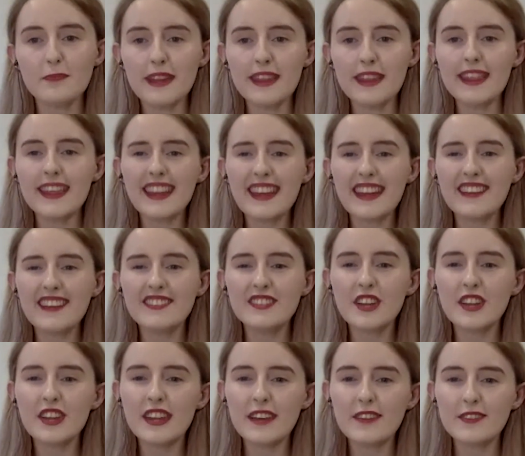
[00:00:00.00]
but I think it
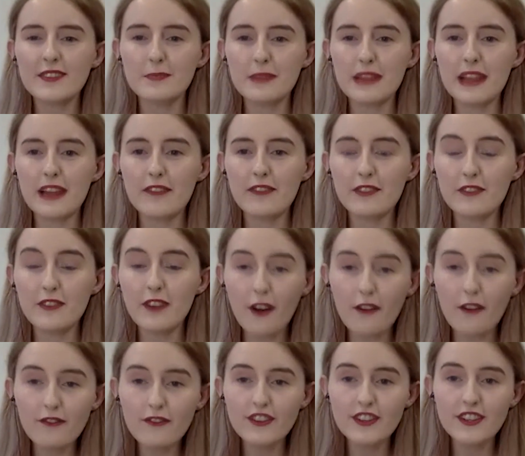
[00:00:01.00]
certainly gives them a level of
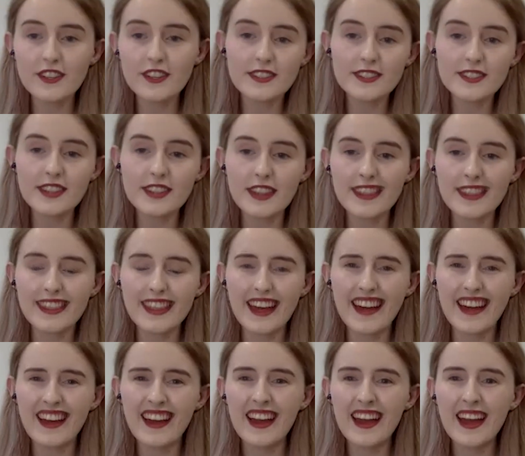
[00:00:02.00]
confidence
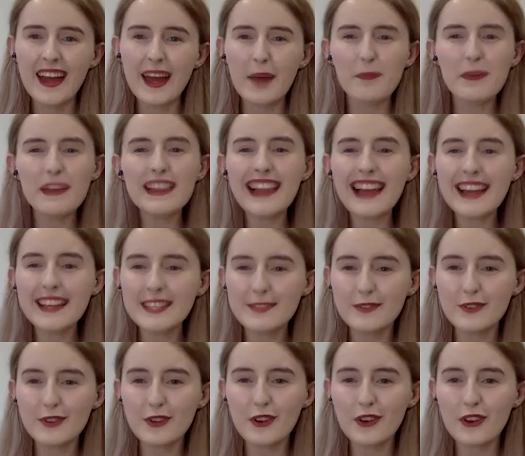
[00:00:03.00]
that it'd be less
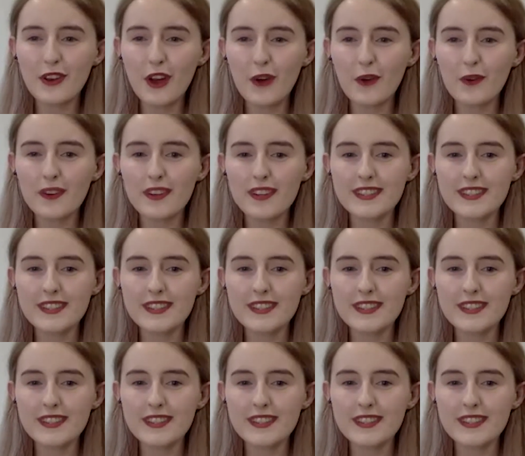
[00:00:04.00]
of an unknown.